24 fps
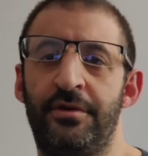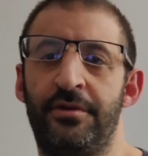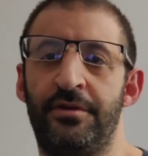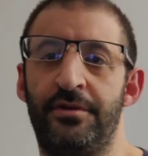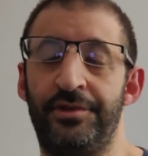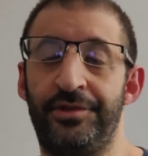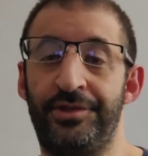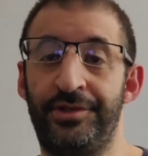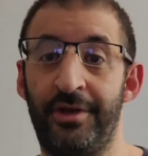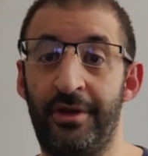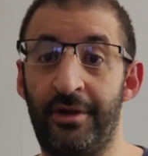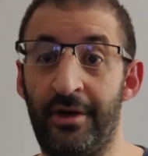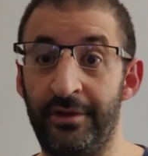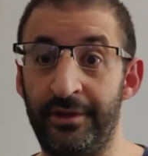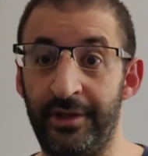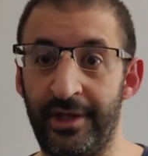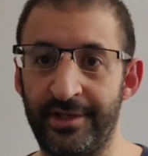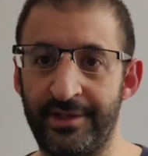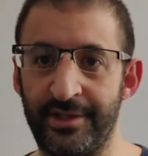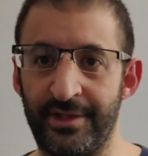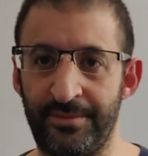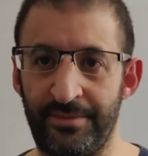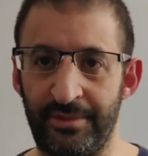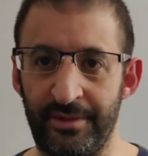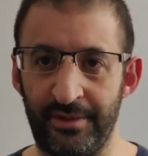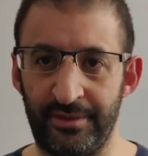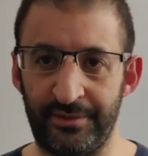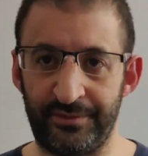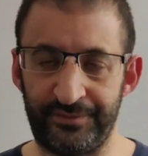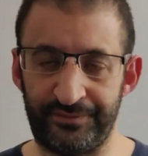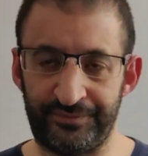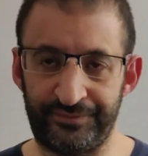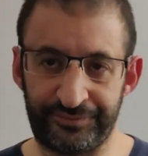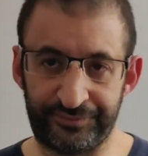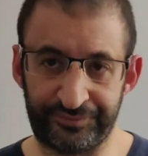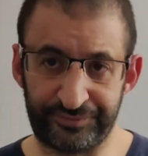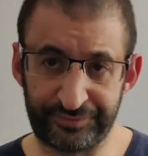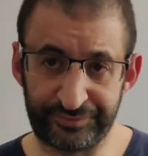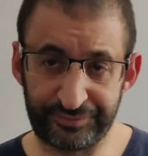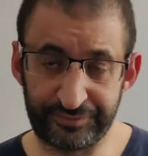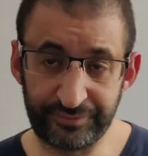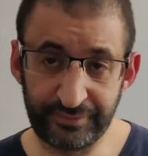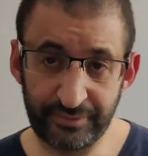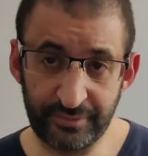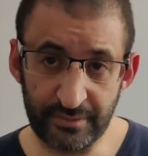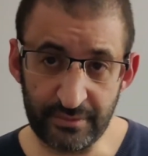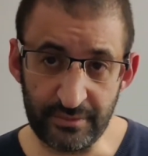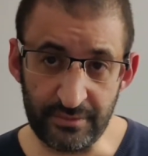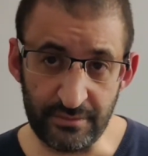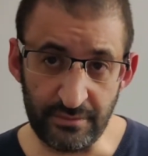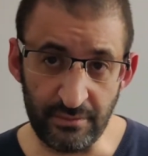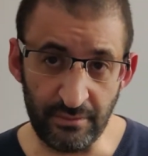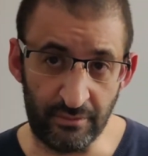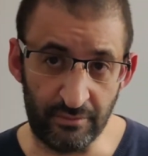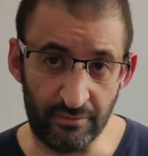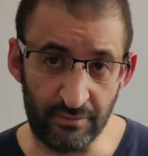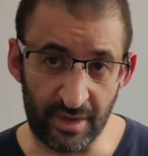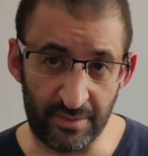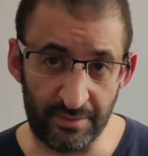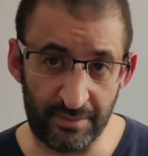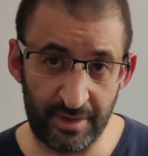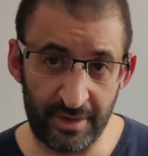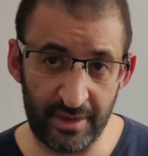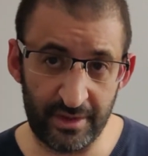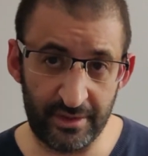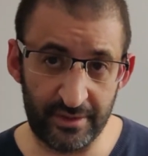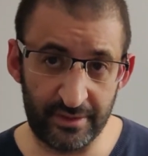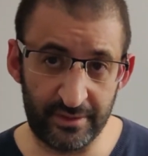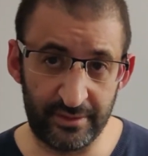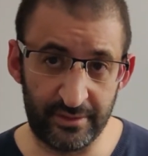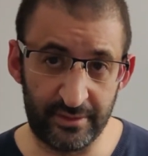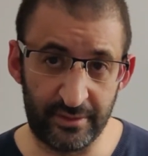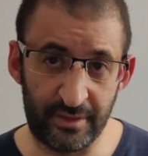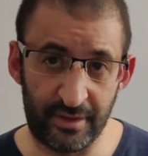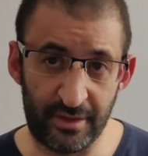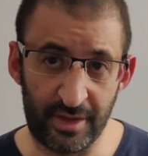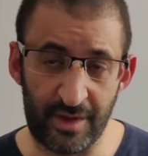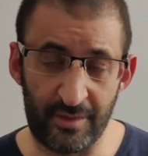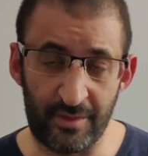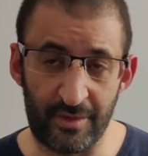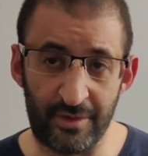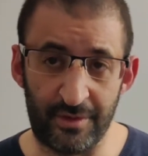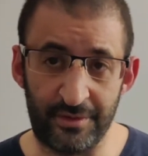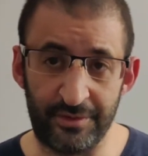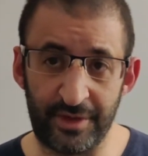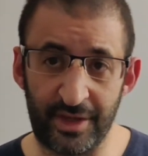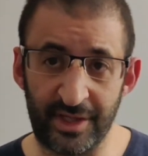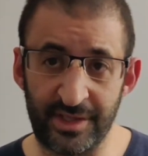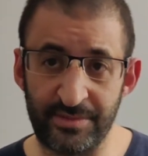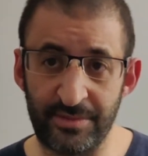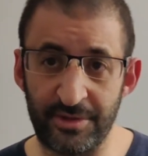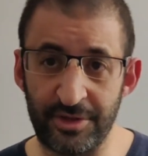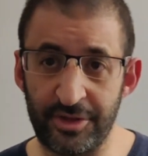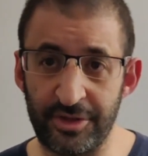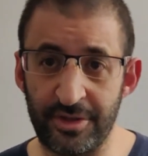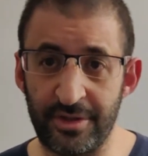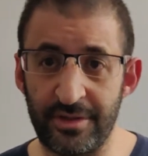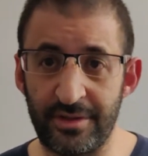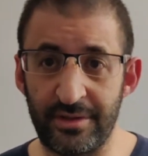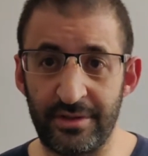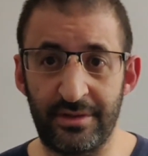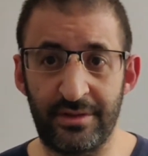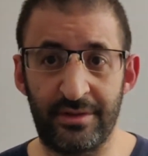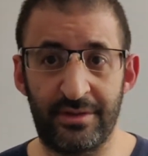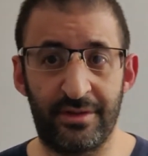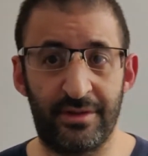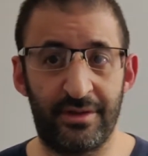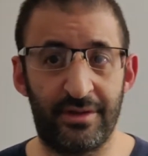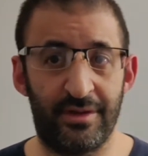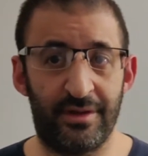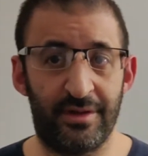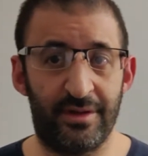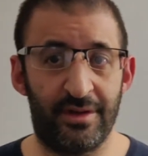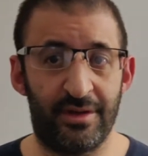the second example. Remember, our lambda expression,